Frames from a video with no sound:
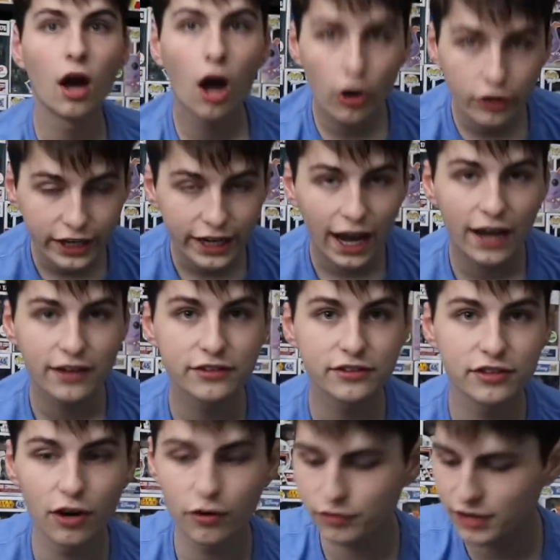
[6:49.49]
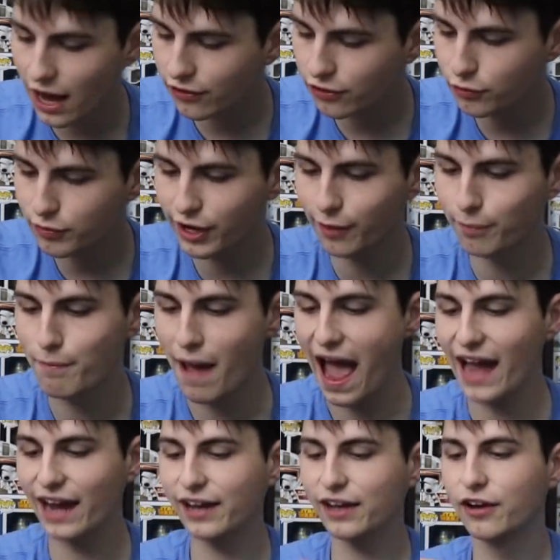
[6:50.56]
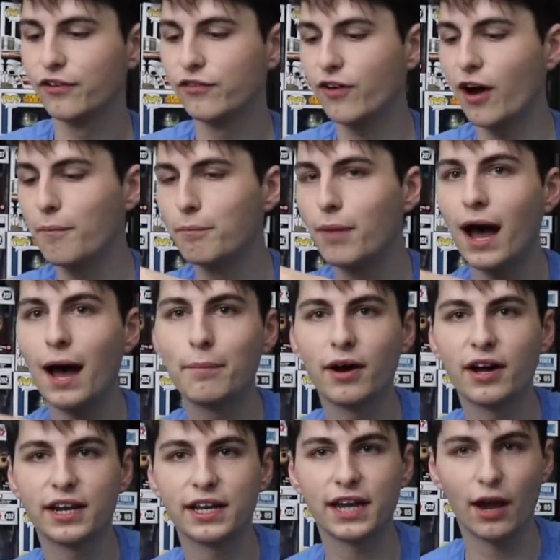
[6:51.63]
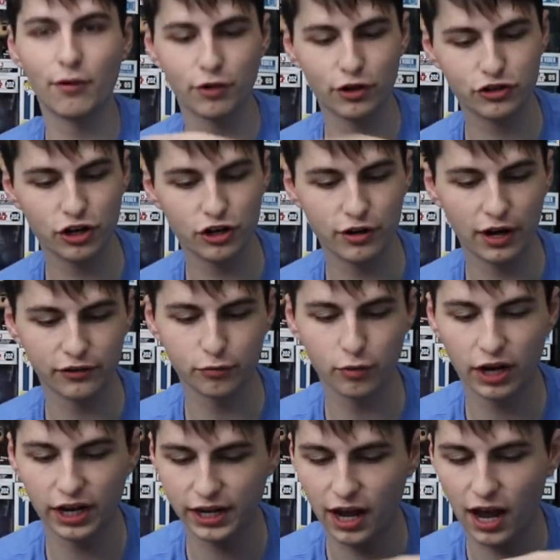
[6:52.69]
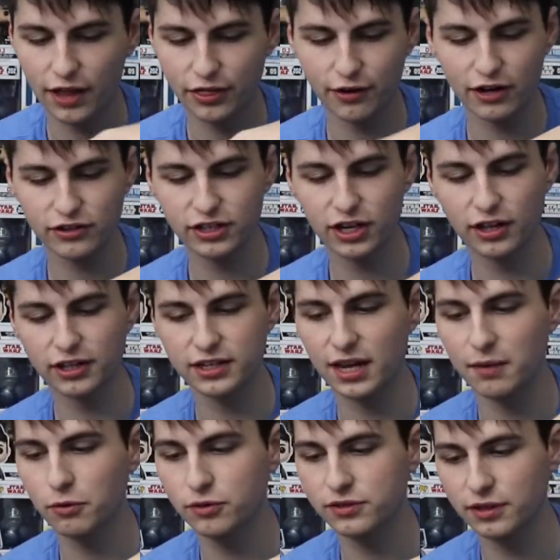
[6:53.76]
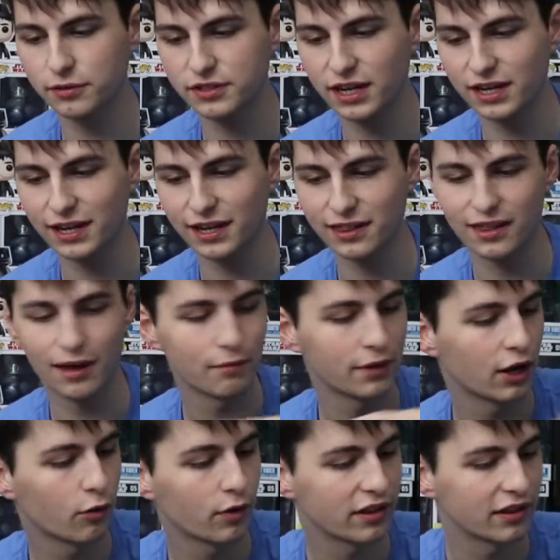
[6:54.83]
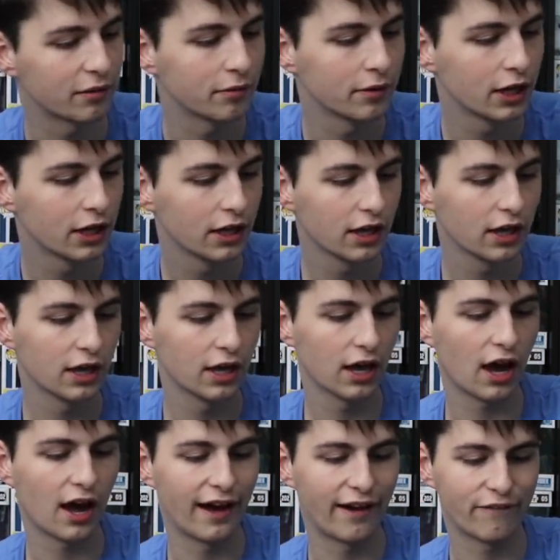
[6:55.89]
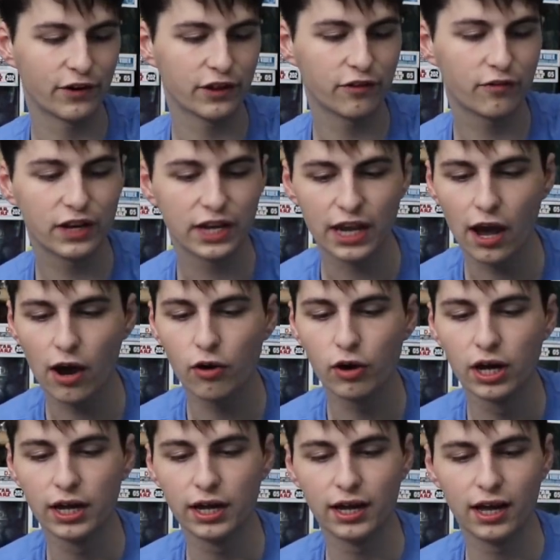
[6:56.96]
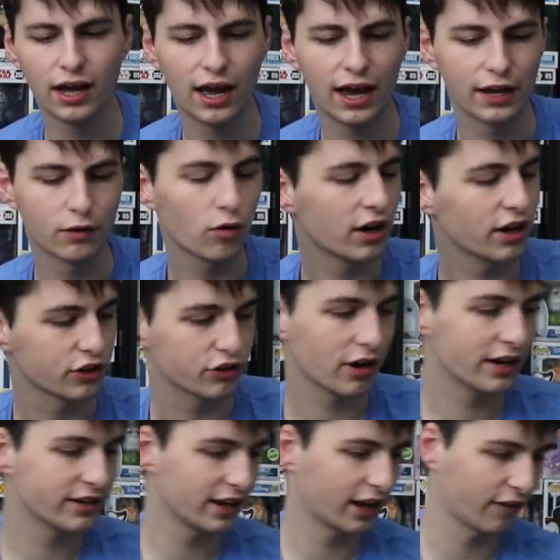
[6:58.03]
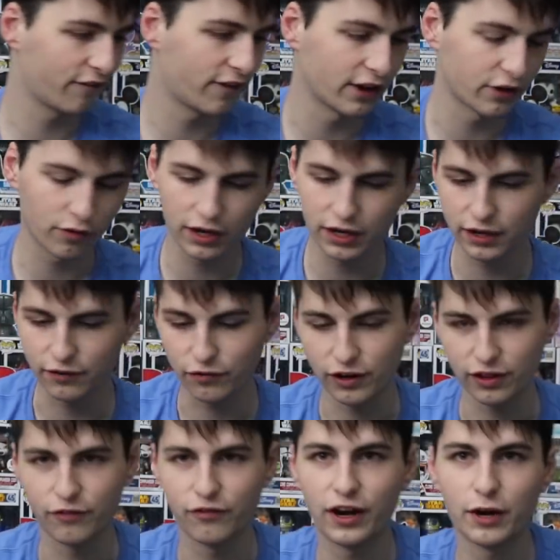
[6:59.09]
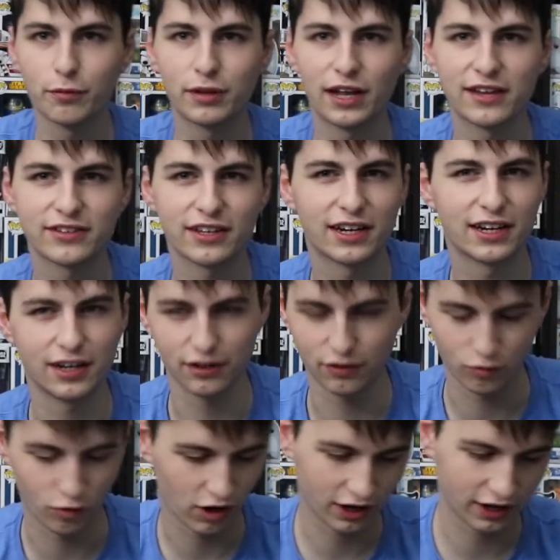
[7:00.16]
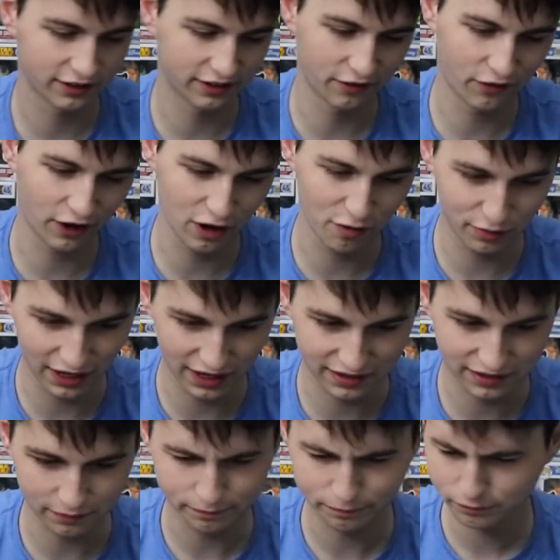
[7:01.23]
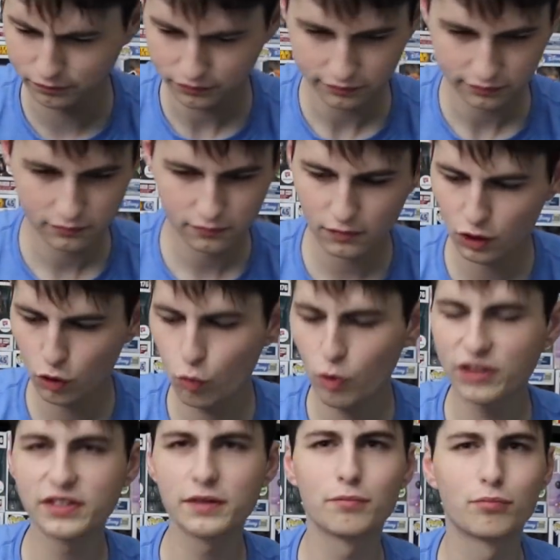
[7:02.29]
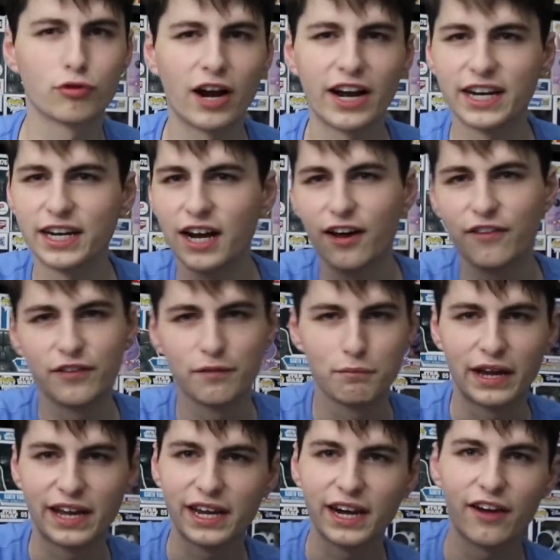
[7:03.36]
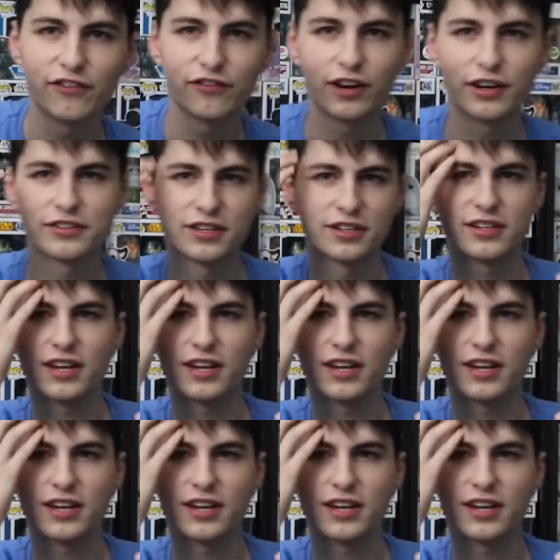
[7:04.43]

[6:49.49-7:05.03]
Okay, guys, so now that we are back from pop hunting, I want to show you guys what I got. They're actually on the table because I was taking a thumbnail with them. For the video, I wanted to try and take a fun one in front of the fireplace, and it didn't work because the fireplace wasn't bright enough and big enough for us to